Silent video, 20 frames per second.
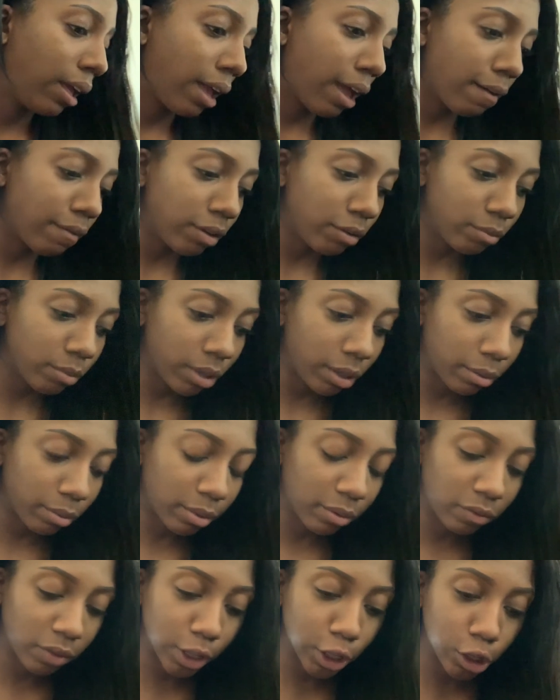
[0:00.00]
haven't even been able
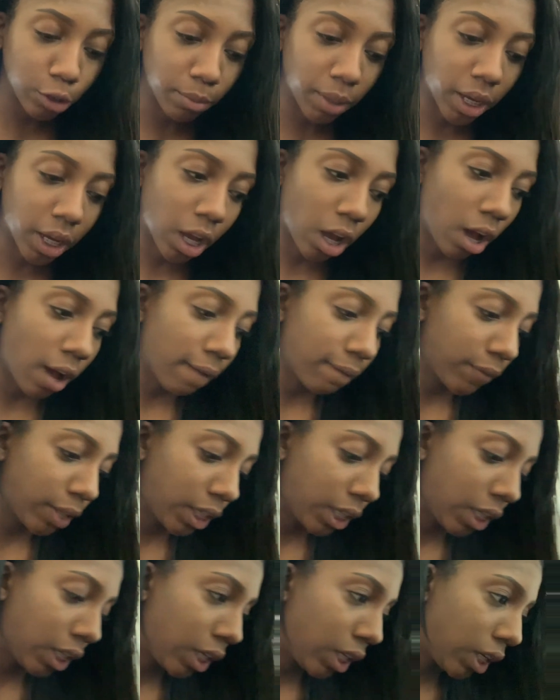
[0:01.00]
to finish my
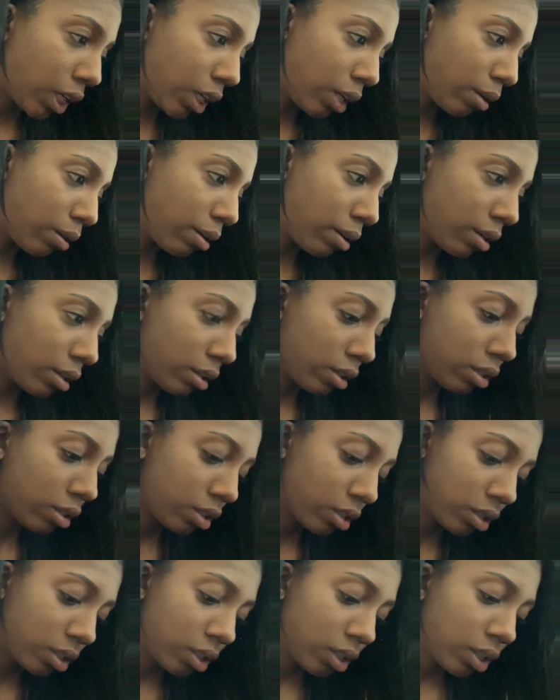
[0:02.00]
coffee,
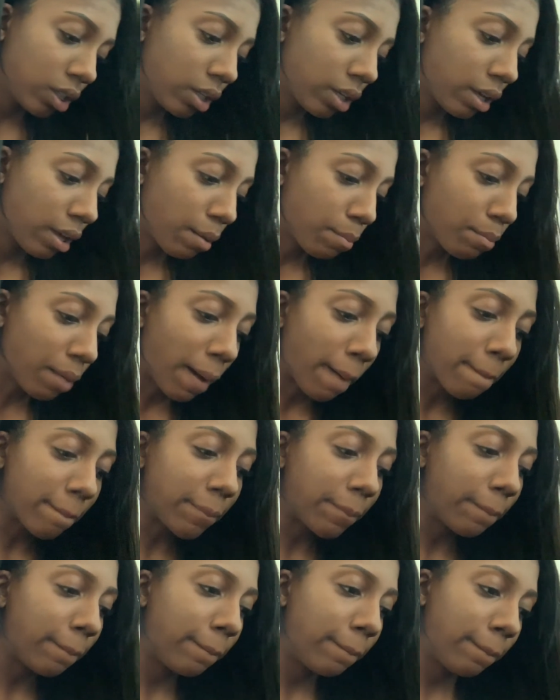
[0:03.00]
my
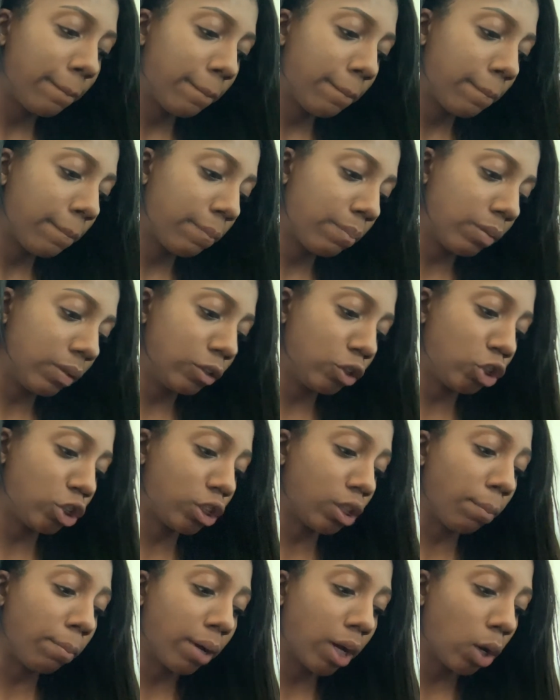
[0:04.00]

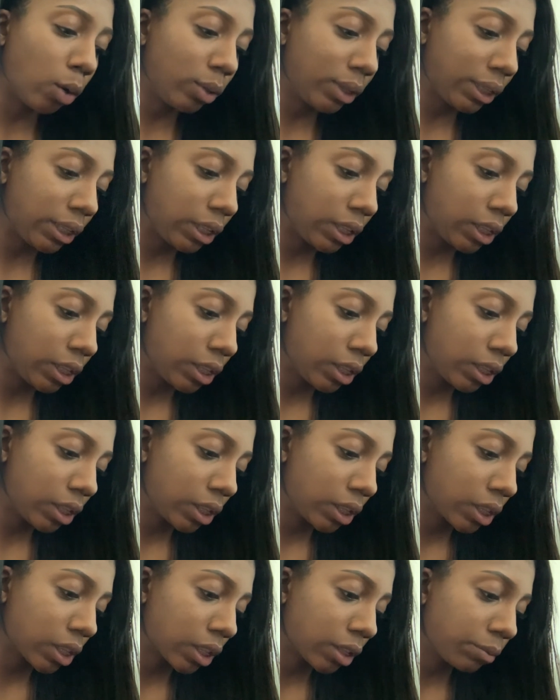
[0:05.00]

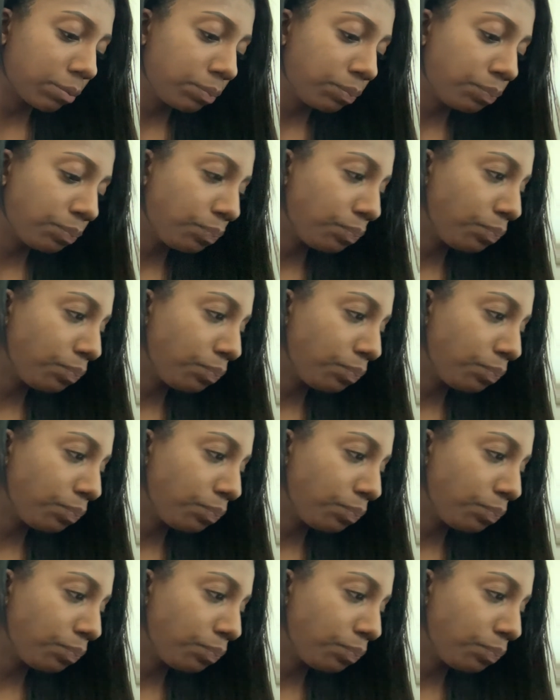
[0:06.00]
Zapolis. Y'all